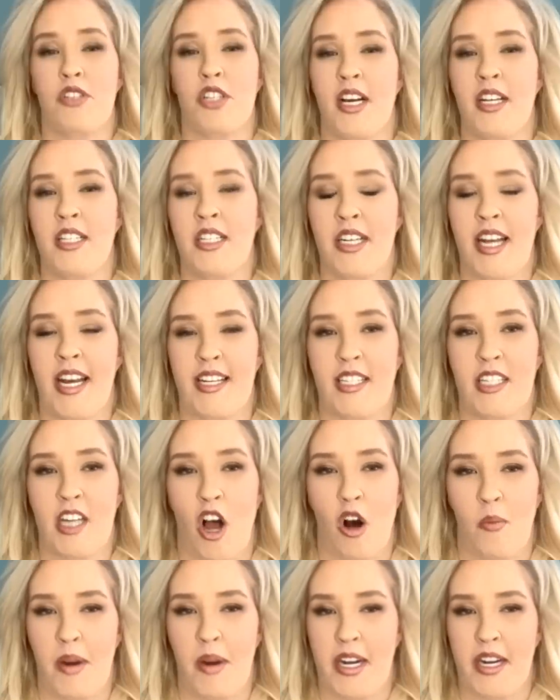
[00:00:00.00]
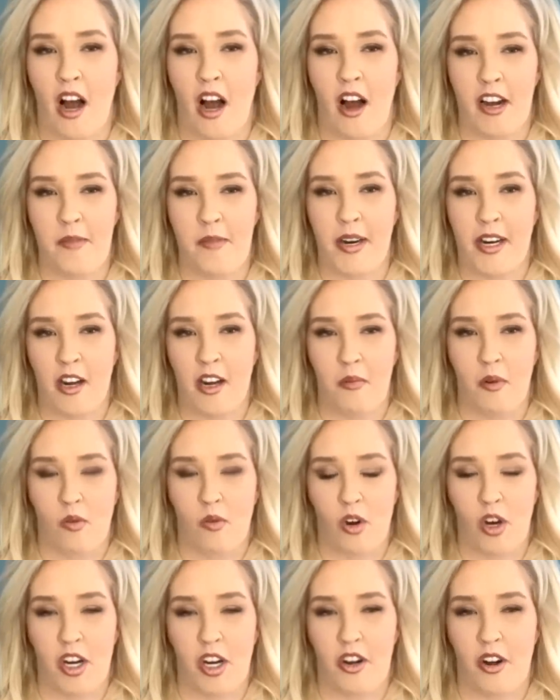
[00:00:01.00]
Justin has taught me not to become
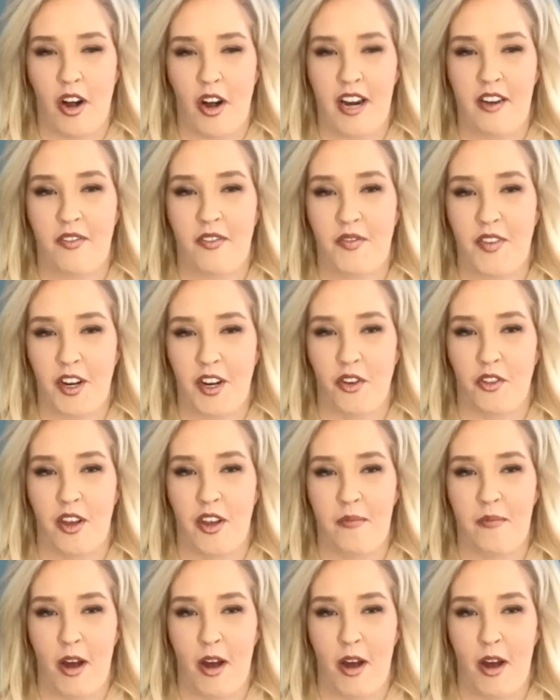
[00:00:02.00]
a runner and feel the